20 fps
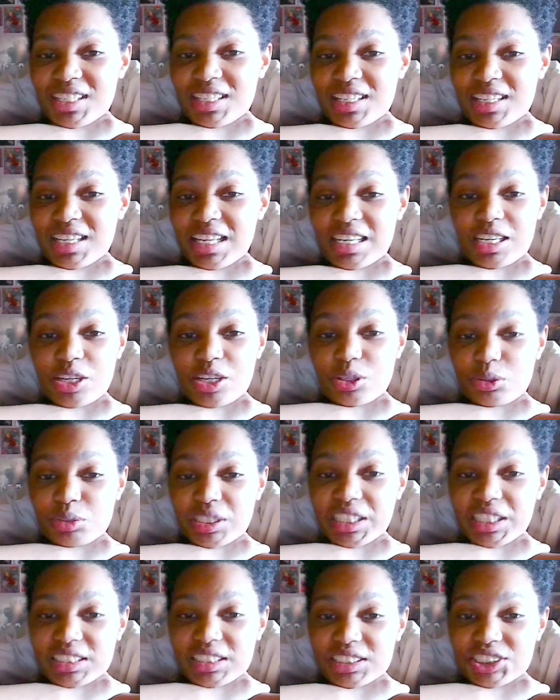Hello,
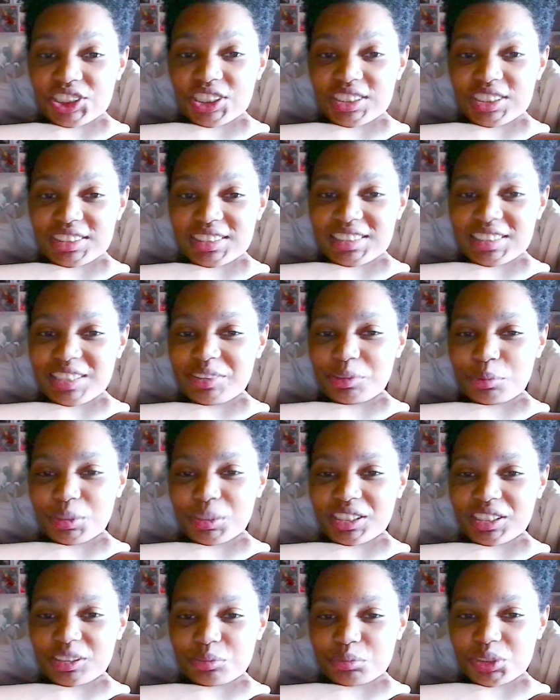ladies, gents, and everybody
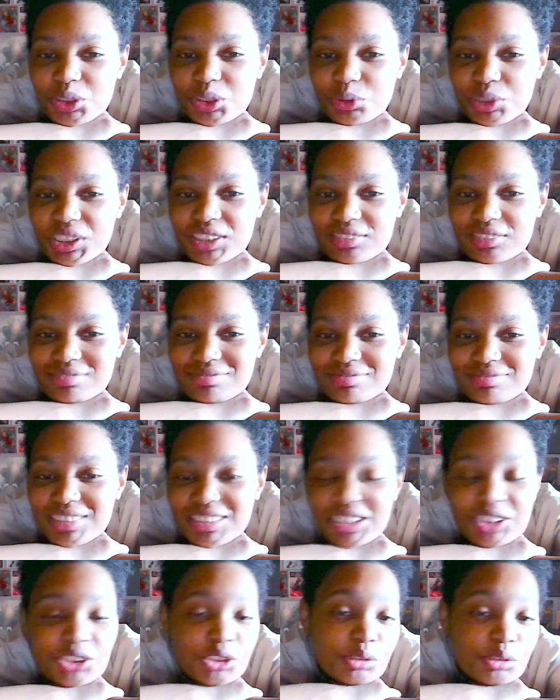in between. This
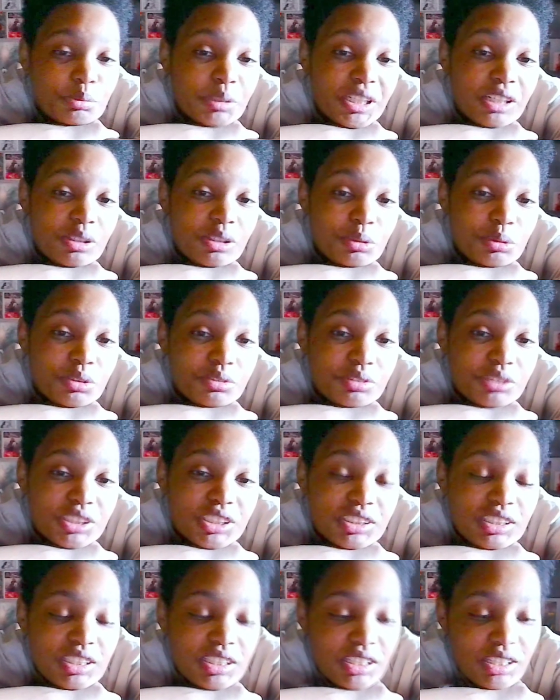is your pal Wolfie.
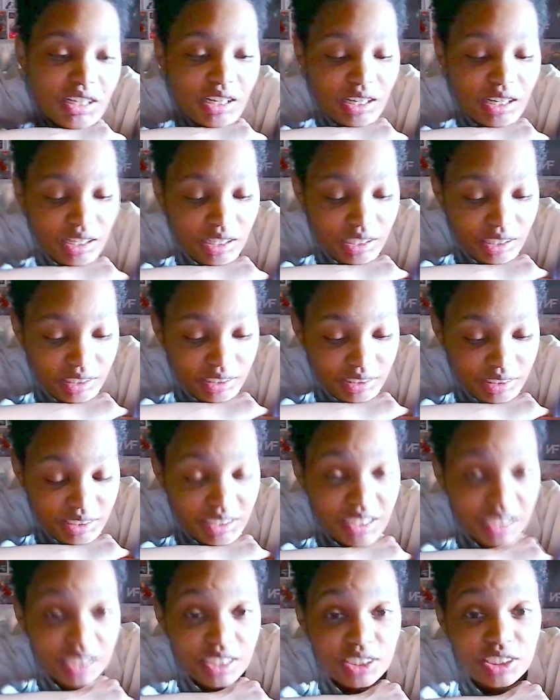Uh,
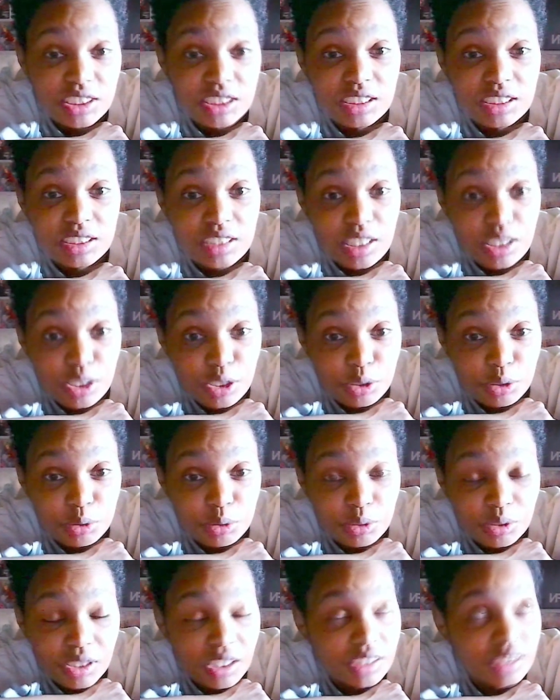so
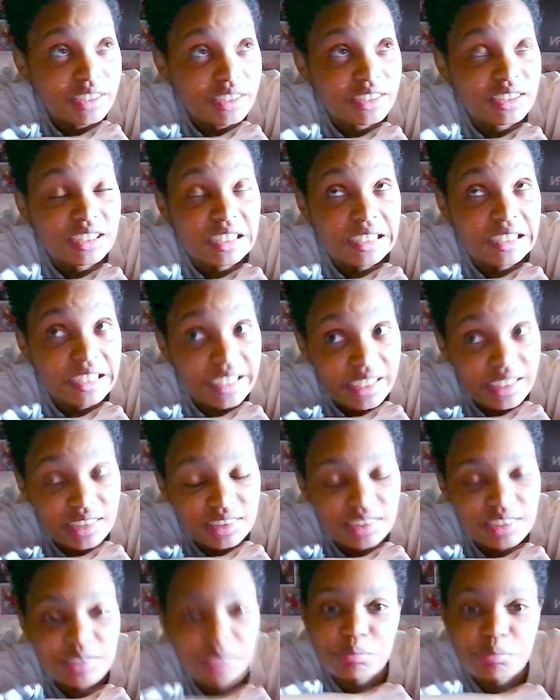it's
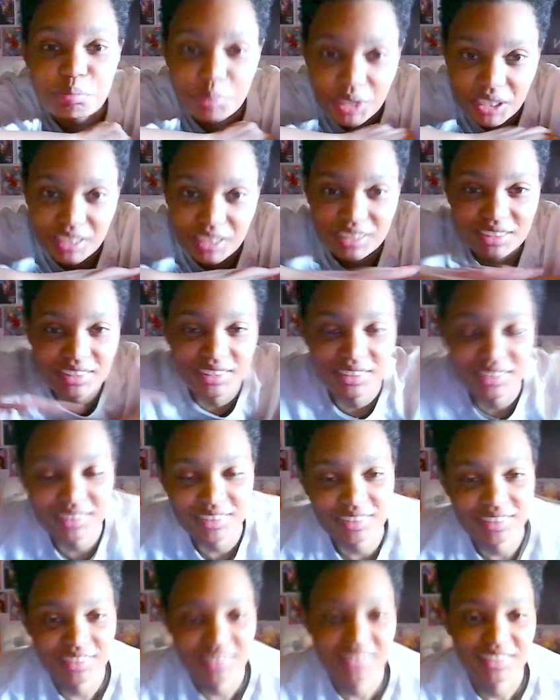late, but
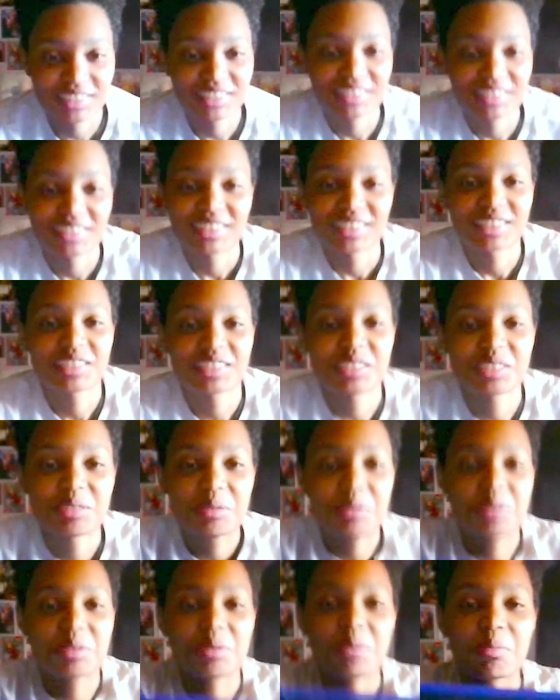
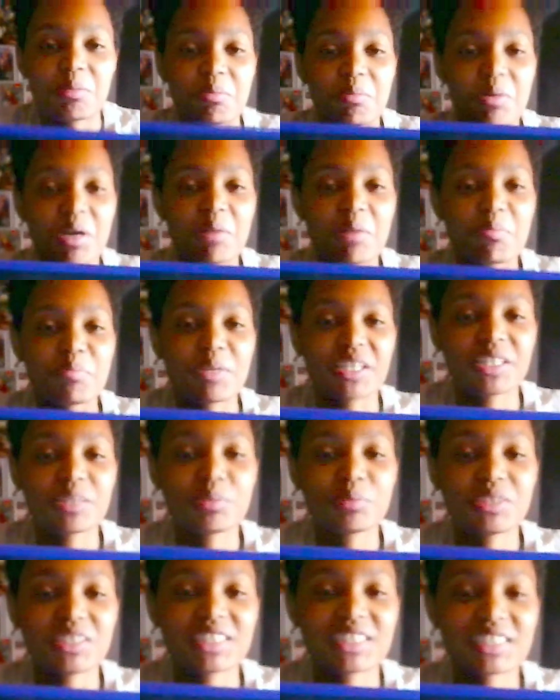my baby
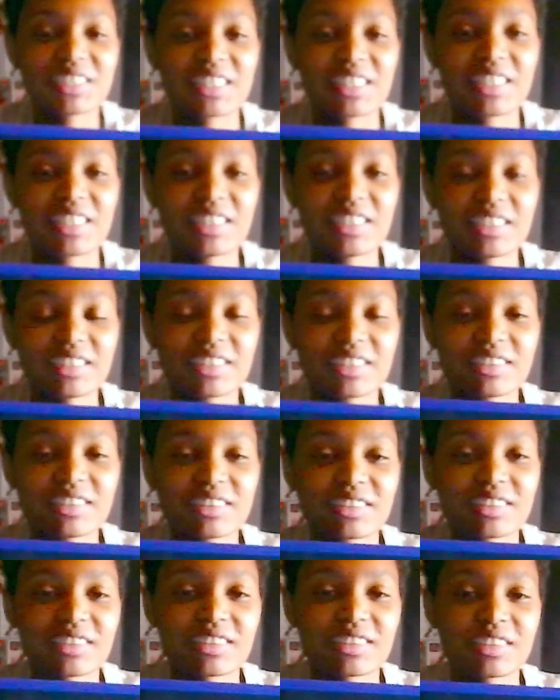is here.
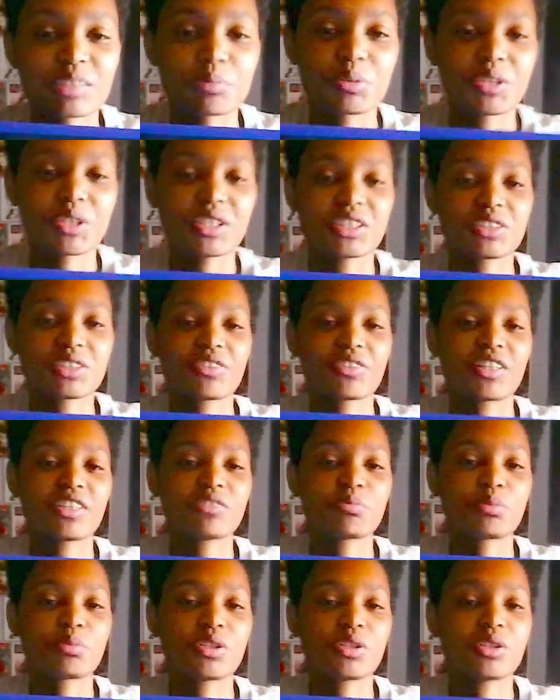The PS5
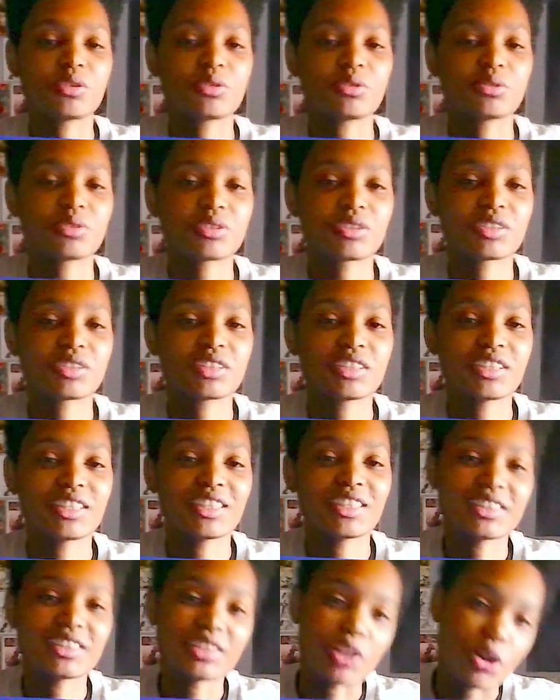Pro
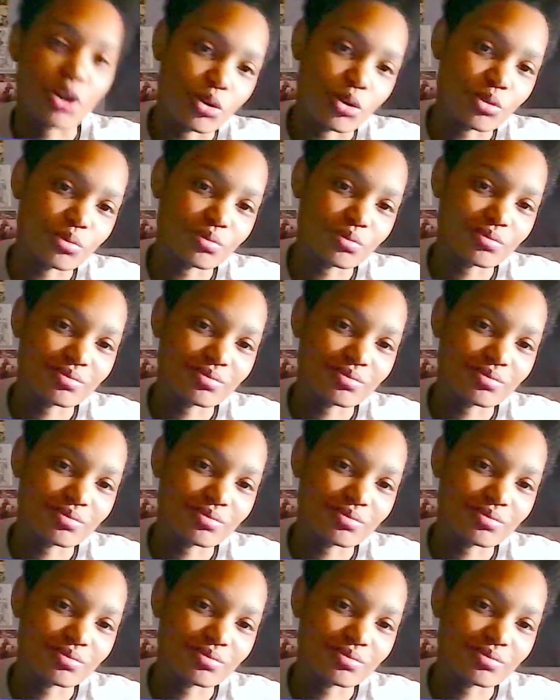is home.